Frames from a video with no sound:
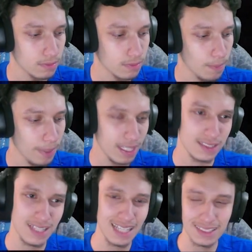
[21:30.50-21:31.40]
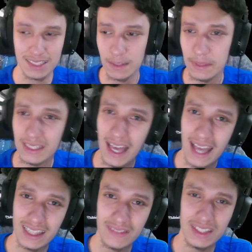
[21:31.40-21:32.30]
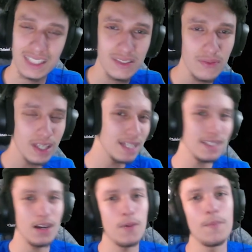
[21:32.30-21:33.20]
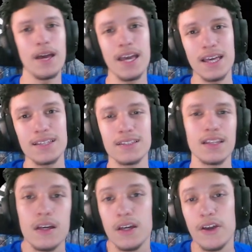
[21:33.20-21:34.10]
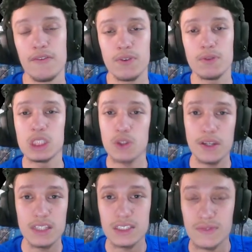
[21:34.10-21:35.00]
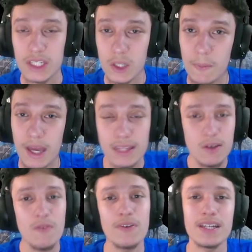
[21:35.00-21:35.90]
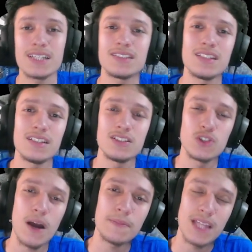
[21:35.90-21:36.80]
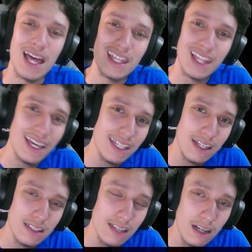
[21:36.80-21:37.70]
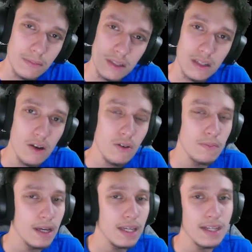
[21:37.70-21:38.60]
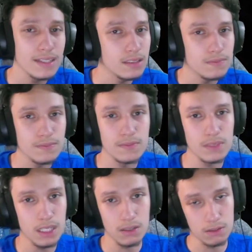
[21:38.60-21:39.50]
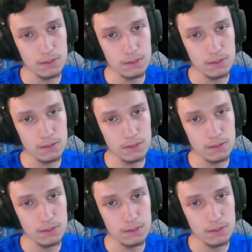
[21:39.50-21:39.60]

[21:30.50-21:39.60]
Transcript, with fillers: because that's going to be the end of this video, man. If you enjoyed this video, man, don't forget to drop that like down below, man. And yo,